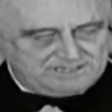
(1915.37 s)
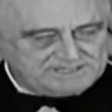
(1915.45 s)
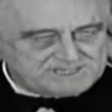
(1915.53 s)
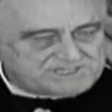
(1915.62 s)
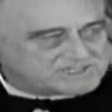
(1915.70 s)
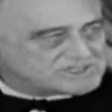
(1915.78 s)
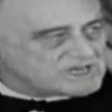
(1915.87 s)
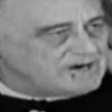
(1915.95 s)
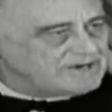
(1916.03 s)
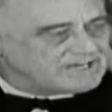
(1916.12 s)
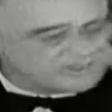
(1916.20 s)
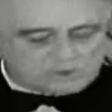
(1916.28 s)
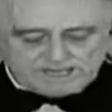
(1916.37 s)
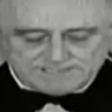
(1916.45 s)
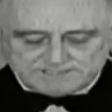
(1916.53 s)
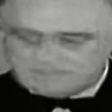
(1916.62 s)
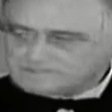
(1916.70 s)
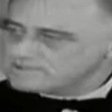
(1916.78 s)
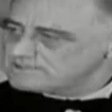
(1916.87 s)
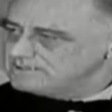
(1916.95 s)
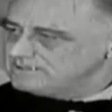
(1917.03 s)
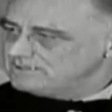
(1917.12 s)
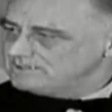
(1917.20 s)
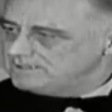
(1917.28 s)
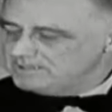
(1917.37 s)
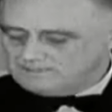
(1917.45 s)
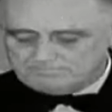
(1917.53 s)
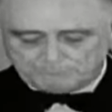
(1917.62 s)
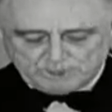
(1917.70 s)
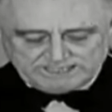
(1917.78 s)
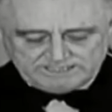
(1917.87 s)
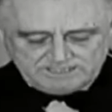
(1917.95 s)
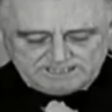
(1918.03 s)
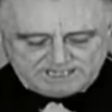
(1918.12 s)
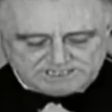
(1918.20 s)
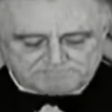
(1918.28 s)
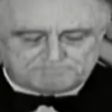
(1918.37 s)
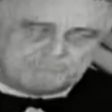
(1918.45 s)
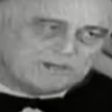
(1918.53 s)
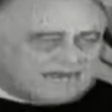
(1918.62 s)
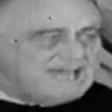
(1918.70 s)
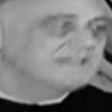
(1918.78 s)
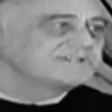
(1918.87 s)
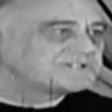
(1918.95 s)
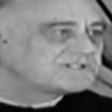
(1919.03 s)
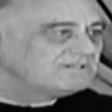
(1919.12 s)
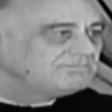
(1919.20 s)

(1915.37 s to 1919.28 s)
In this historic crisis, Britain is blessed